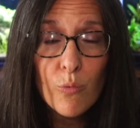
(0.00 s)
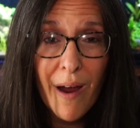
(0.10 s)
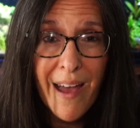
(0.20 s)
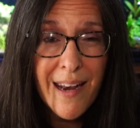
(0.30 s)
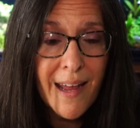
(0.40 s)

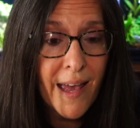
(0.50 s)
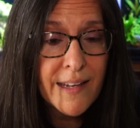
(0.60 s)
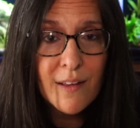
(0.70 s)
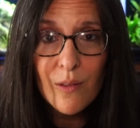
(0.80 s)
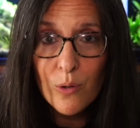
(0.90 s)
red,
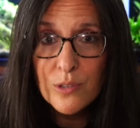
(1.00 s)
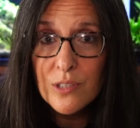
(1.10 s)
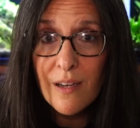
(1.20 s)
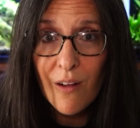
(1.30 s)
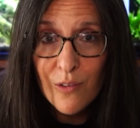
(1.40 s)
any of those
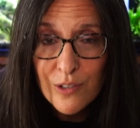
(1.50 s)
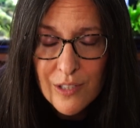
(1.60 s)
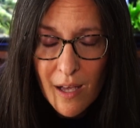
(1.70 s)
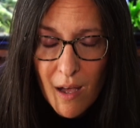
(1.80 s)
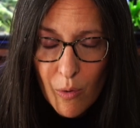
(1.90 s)

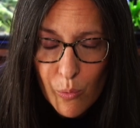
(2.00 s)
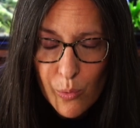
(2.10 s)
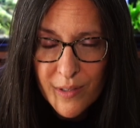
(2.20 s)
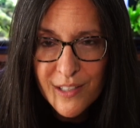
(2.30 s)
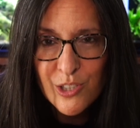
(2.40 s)
colors
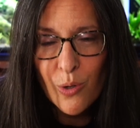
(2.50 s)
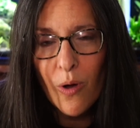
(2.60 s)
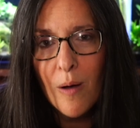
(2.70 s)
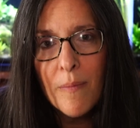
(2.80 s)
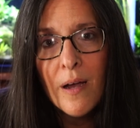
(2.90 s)
really show
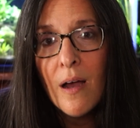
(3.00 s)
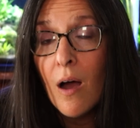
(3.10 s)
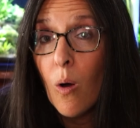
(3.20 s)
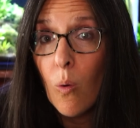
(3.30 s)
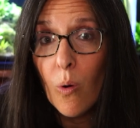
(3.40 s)
up.
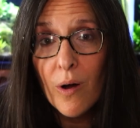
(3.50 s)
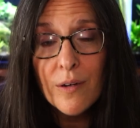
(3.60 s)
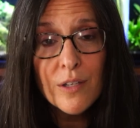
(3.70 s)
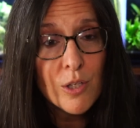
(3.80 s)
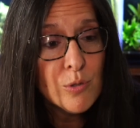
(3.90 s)

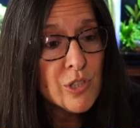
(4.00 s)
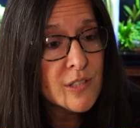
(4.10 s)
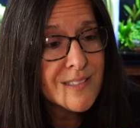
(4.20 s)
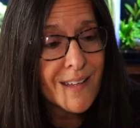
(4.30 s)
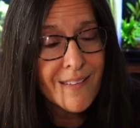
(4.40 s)
Or you
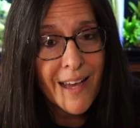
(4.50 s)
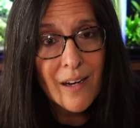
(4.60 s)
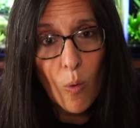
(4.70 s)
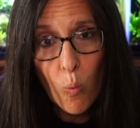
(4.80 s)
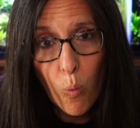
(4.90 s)
just
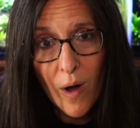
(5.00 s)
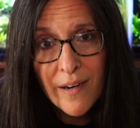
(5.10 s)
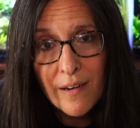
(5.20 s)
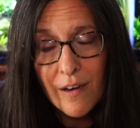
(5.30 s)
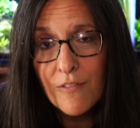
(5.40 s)
let
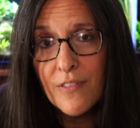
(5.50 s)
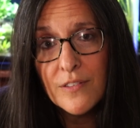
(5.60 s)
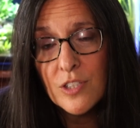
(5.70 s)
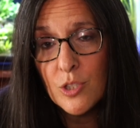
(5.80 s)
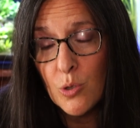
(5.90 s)
one of the
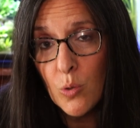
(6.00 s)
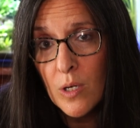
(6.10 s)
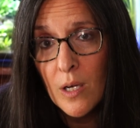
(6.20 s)
two,